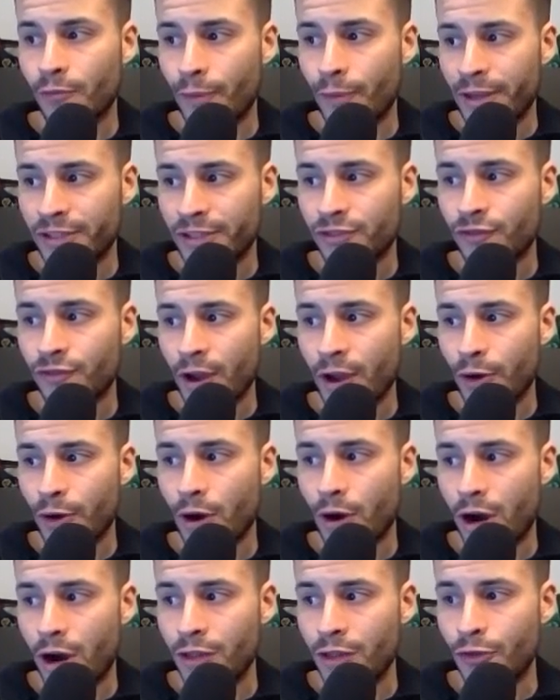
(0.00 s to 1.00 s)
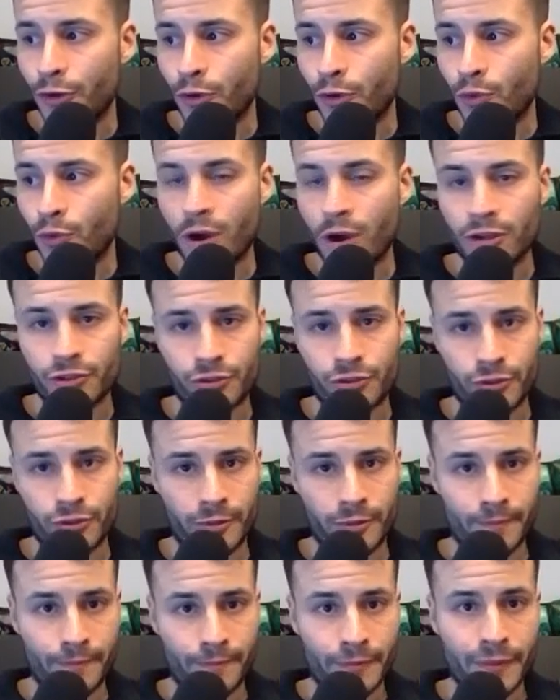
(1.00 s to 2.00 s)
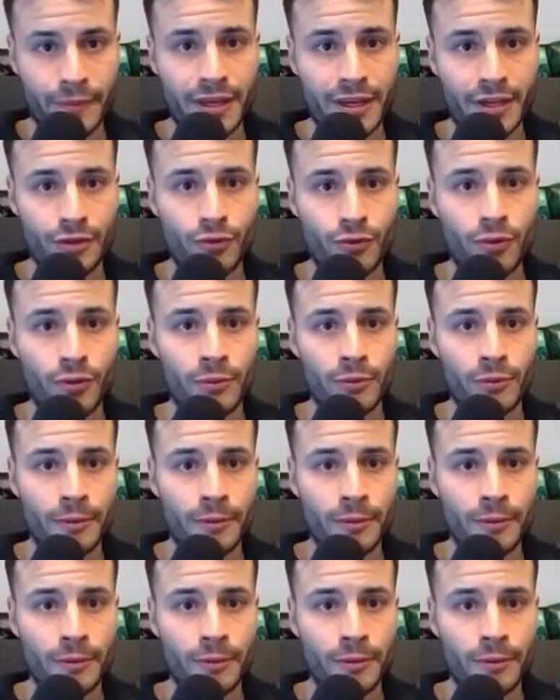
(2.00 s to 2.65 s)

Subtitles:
best fighter on their roster. End quote.